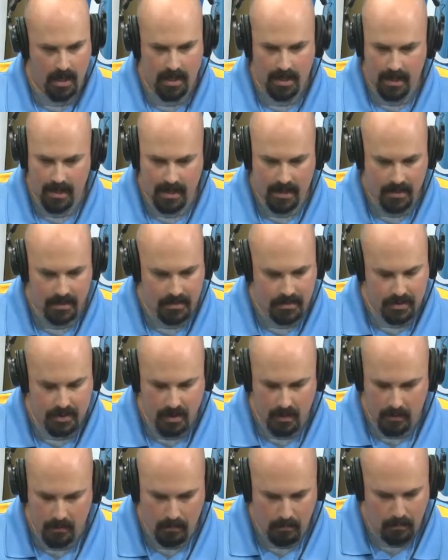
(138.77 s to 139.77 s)
It is
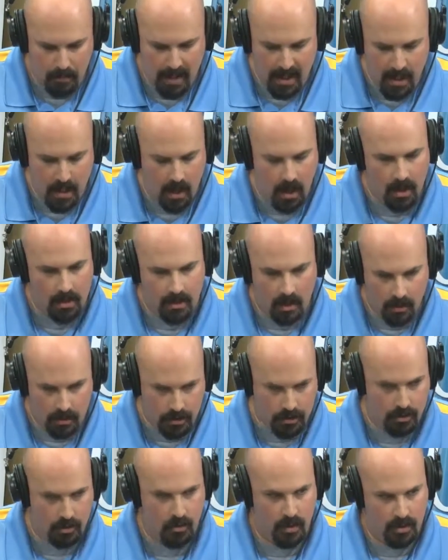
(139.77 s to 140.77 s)
beyond our
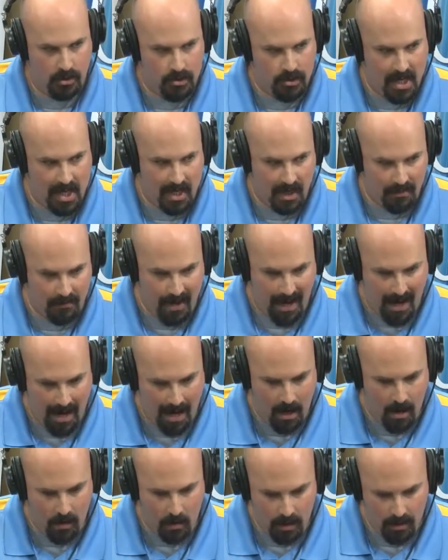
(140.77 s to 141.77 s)
true understanding of
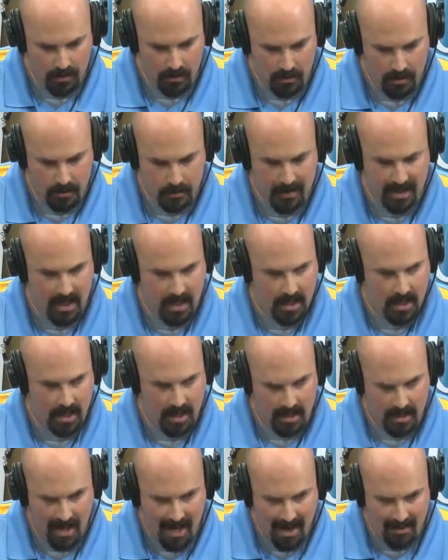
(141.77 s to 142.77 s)
how there has been a,
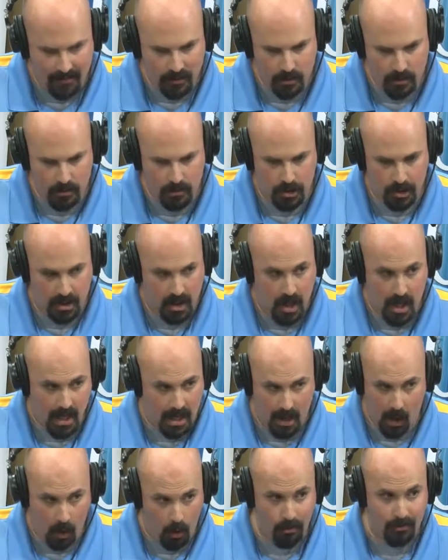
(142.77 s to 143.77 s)
an evolution
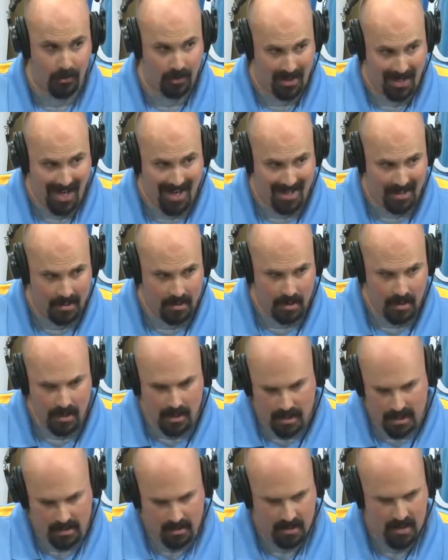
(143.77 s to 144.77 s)
overnight
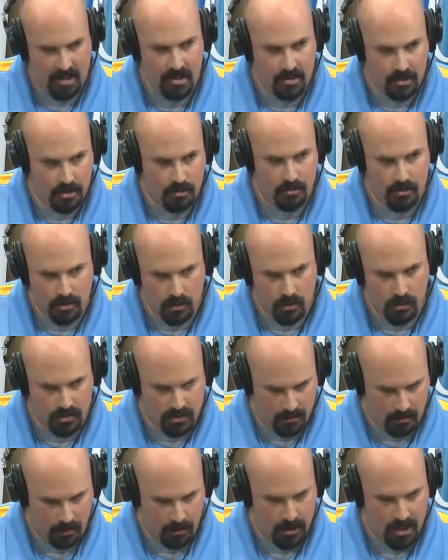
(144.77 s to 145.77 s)
in these two
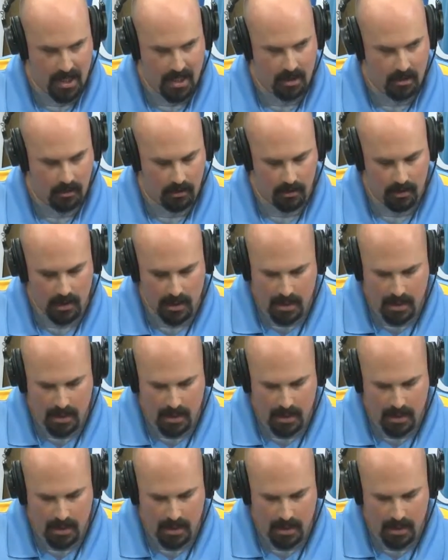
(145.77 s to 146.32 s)
schools in particular.